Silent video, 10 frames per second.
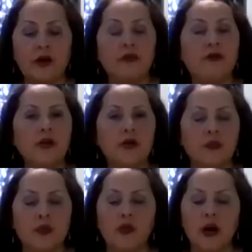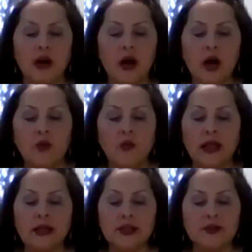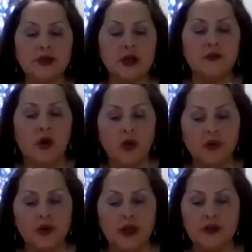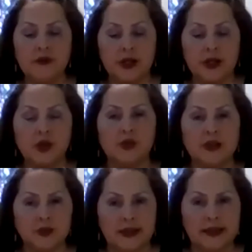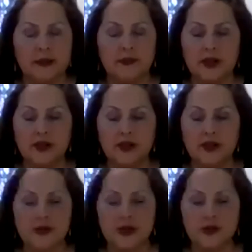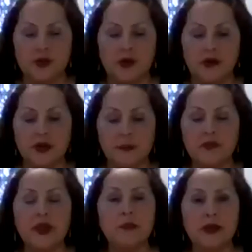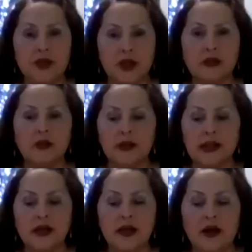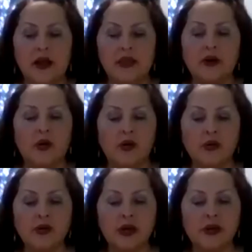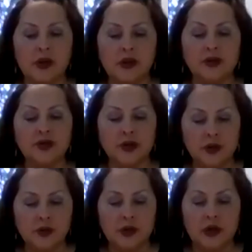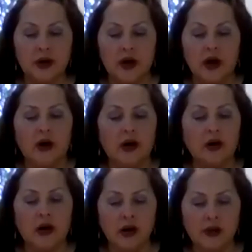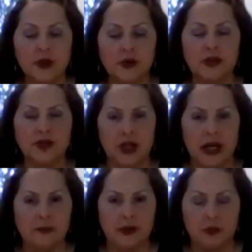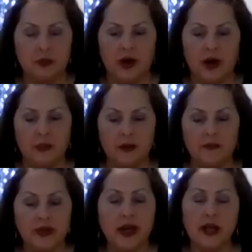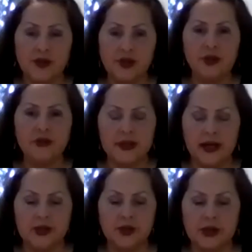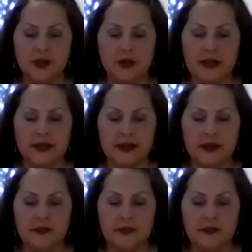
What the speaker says: Furthermore, relatives of older individuals with substance use disorders, particularly their older adult children, are also ashamed of the problem and choose not to address it.